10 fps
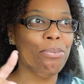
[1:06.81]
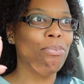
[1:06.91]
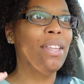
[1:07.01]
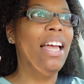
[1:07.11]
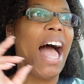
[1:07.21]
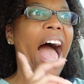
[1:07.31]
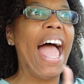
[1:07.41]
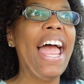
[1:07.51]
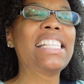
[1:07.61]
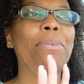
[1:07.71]
I
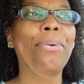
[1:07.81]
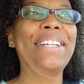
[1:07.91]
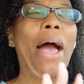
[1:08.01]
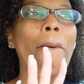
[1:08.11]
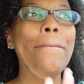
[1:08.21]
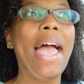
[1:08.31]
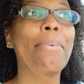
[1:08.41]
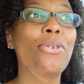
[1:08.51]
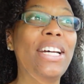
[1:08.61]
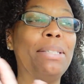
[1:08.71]
had to print out
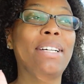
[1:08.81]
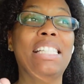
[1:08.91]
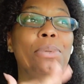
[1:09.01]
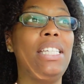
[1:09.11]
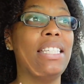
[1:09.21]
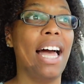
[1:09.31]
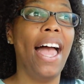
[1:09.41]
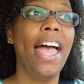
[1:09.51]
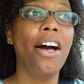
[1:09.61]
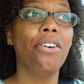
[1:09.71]
Mapquest because we did
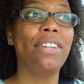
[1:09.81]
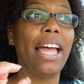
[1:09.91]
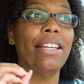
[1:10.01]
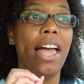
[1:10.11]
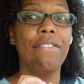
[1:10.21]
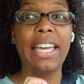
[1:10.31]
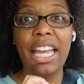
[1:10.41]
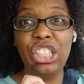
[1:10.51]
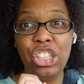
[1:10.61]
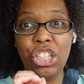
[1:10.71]
not have like
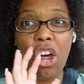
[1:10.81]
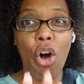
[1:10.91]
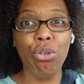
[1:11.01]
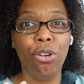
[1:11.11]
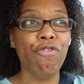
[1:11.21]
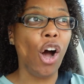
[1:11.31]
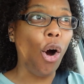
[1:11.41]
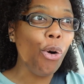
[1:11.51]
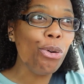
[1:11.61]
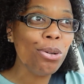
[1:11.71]
navigation on the
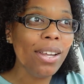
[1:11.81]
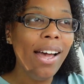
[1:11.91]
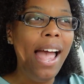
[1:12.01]
phone.